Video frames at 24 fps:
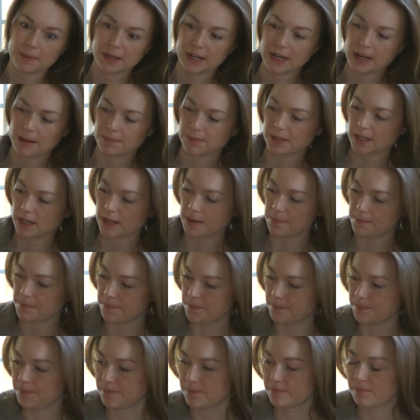my nap time.
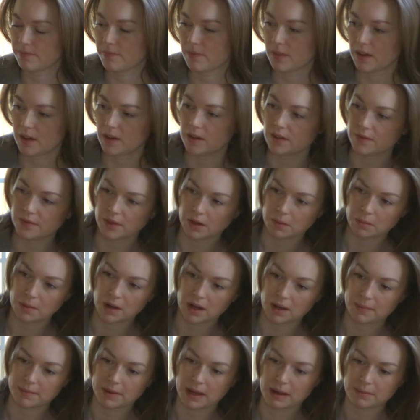If you're a
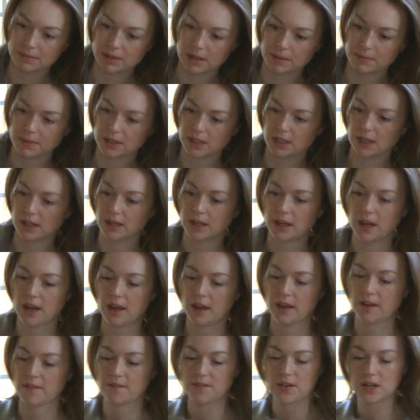mom, nap time is like
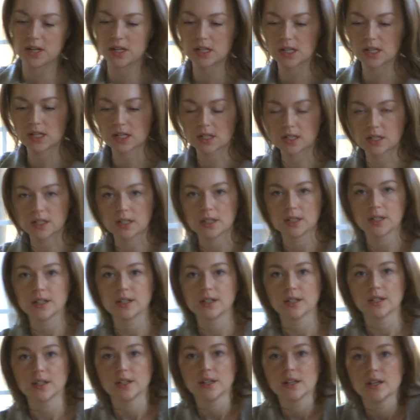heaven.
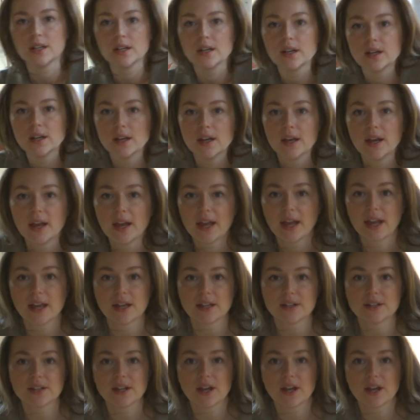And